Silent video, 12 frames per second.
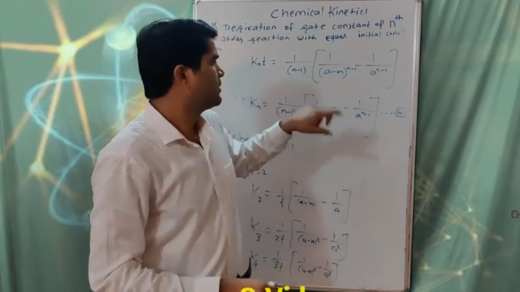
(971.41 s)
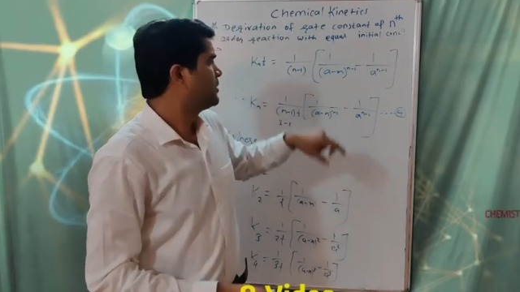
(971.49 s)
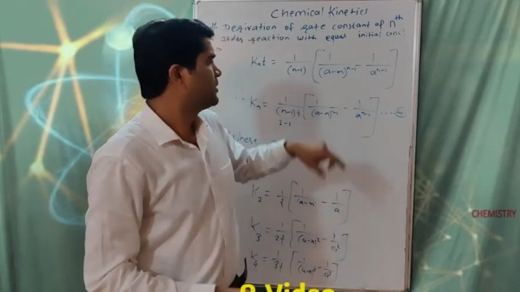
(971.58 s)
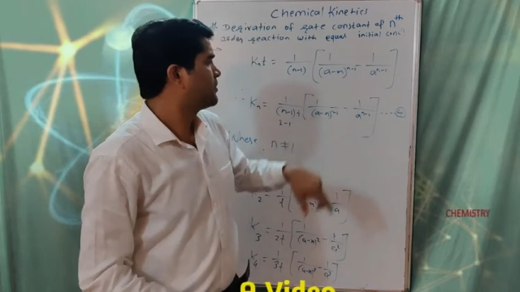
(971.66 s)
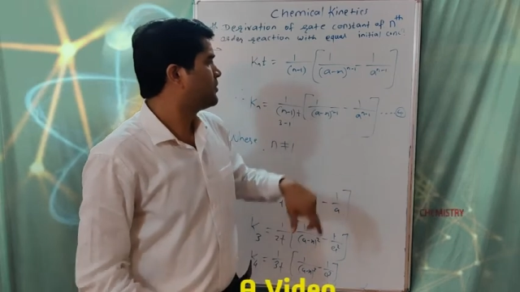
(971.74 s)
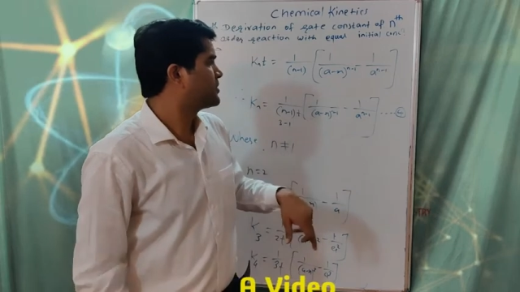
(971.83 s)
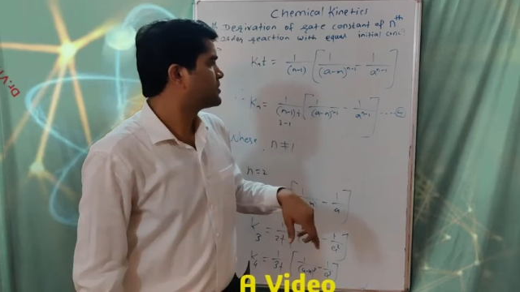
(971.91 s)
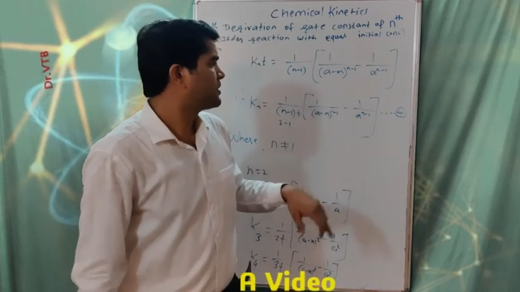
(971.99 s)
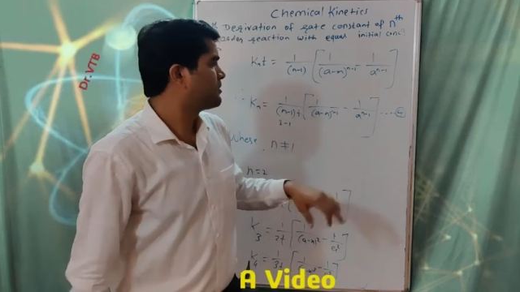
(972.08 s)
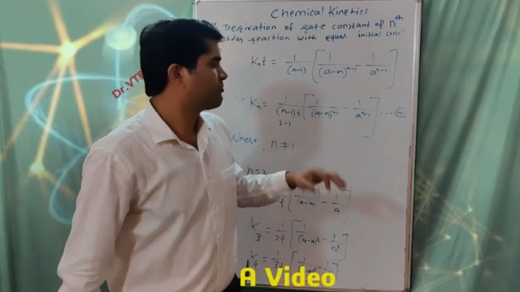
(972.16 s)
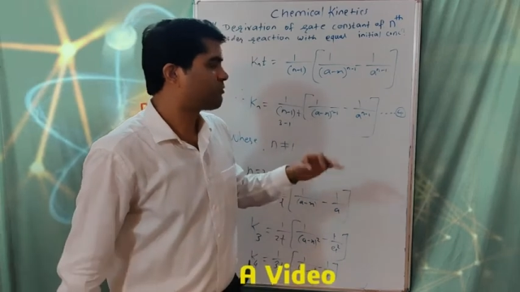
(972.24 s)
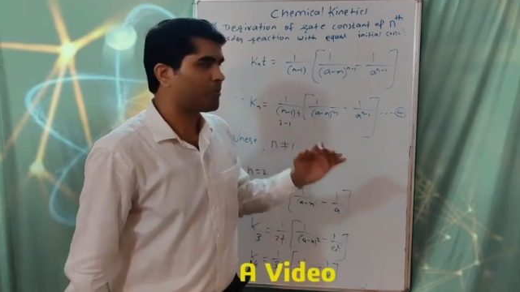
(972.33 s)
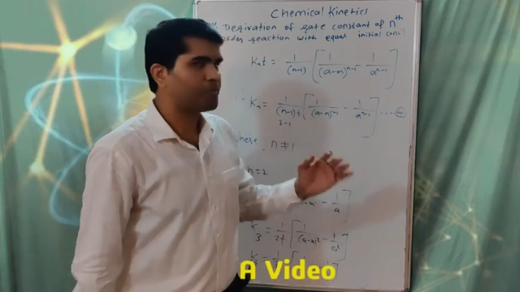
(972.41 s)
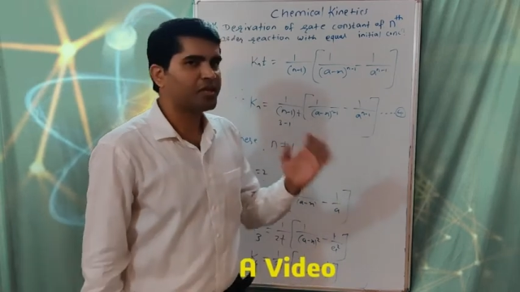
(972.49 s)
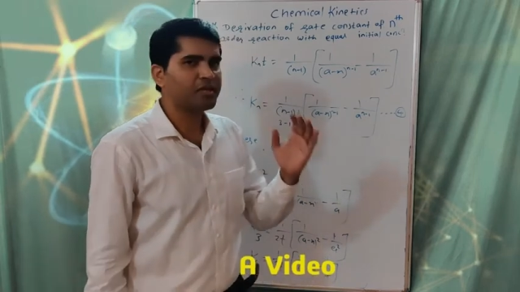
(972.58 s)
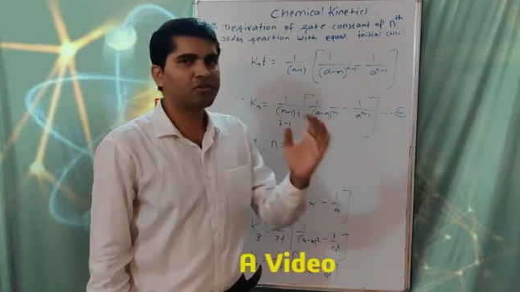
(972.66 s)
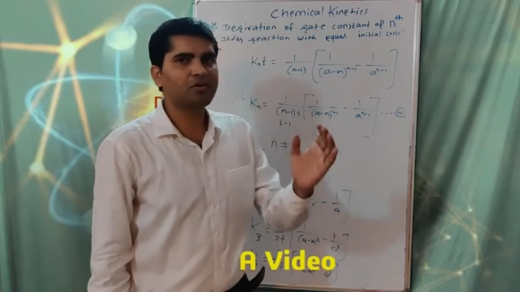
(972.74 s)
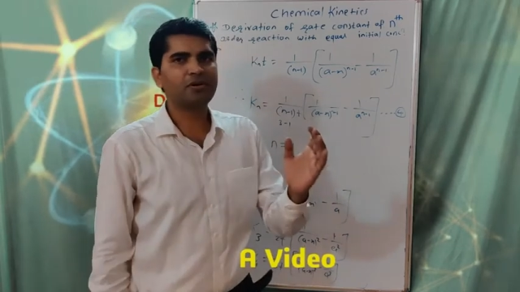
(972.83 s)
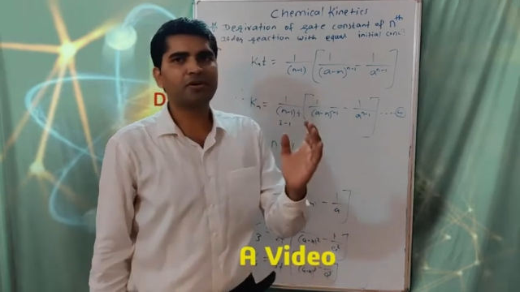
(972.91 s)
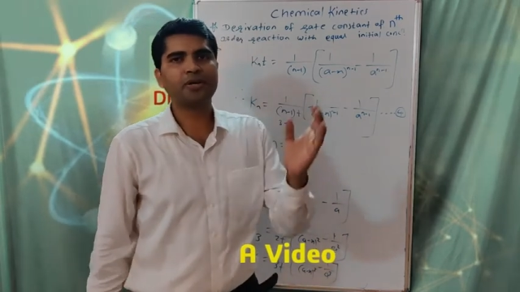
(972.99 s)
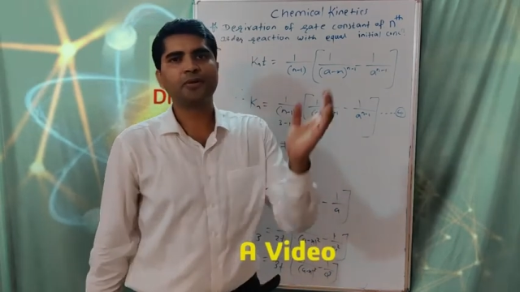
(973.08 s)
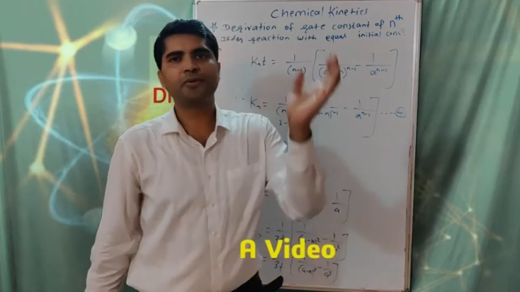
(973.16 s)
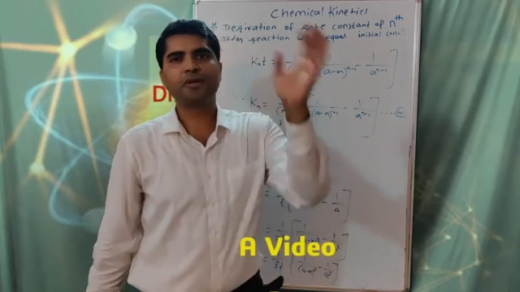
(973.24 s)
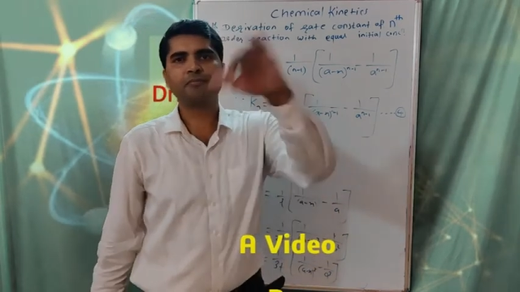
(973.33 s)
equation from nth order
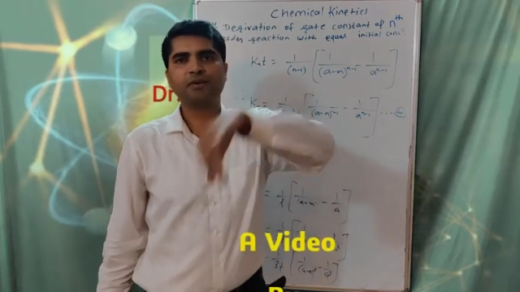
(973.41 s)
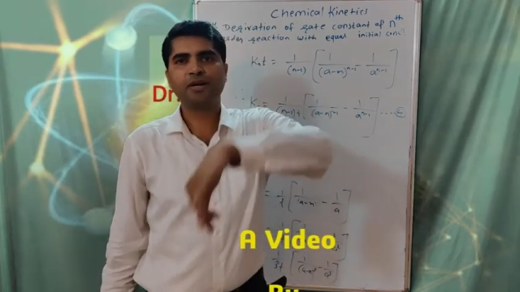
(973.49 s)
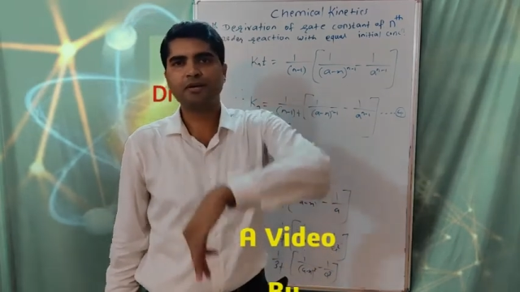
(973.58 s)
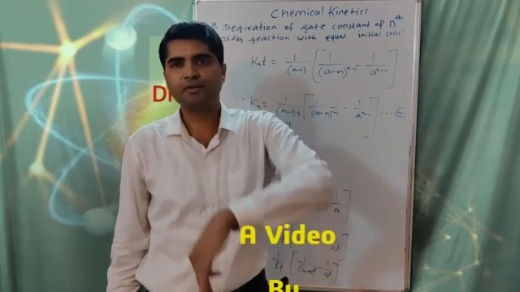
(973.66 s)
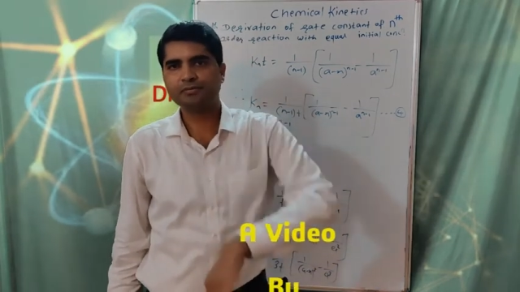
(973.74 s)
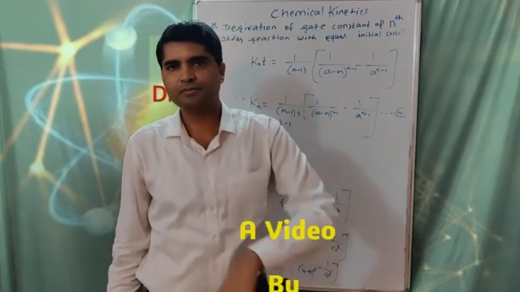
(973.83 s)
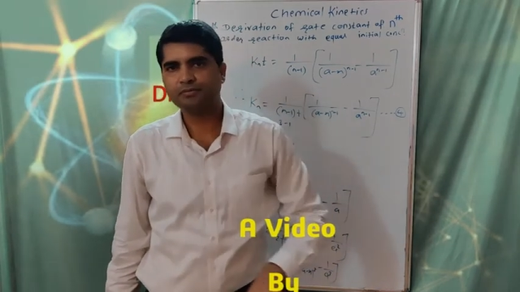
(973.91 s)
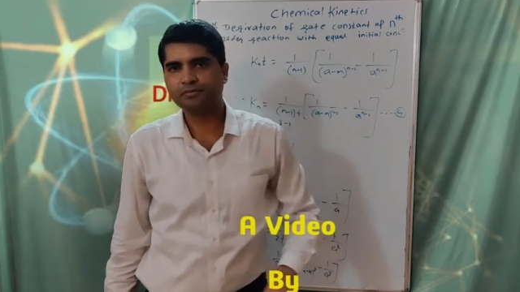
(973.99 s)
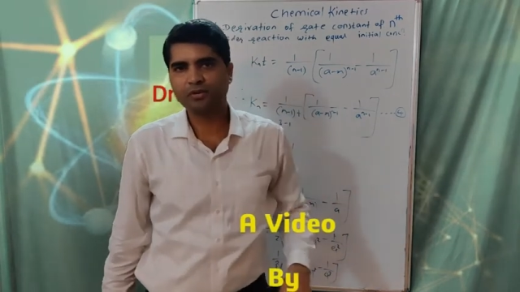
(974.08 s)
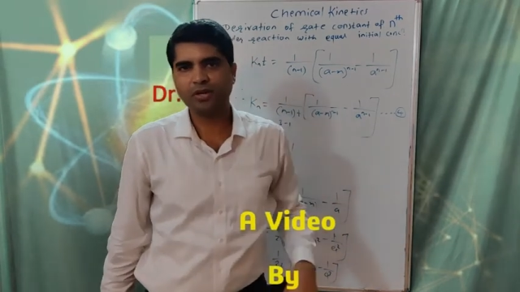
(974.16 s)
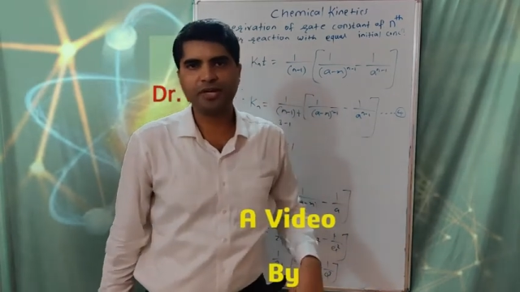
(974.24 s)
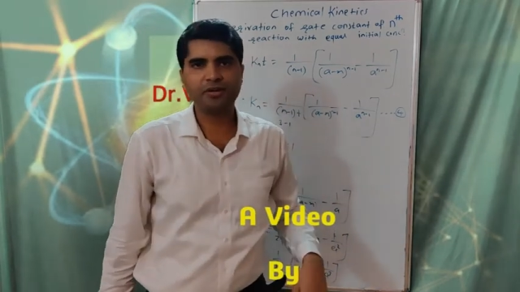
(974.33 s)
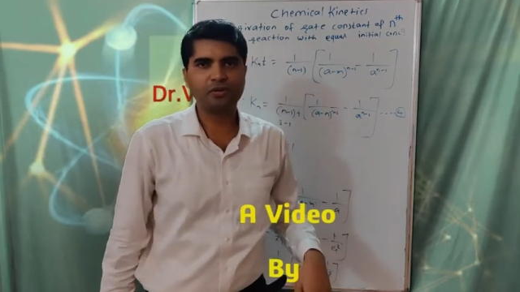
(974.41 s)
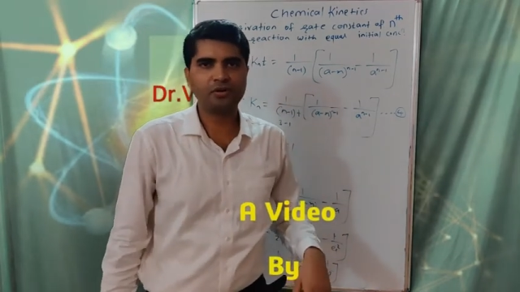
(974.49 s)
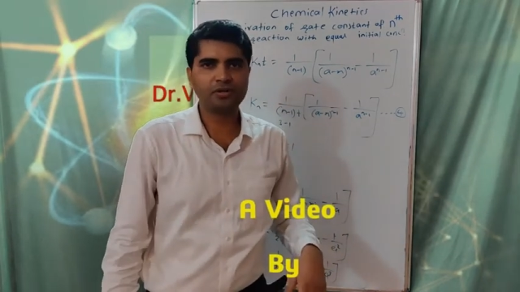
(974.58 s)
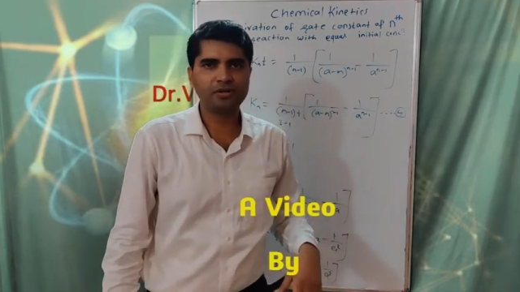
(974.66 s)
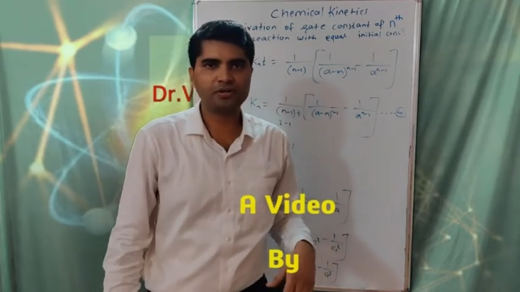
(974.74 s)
you can find for any order.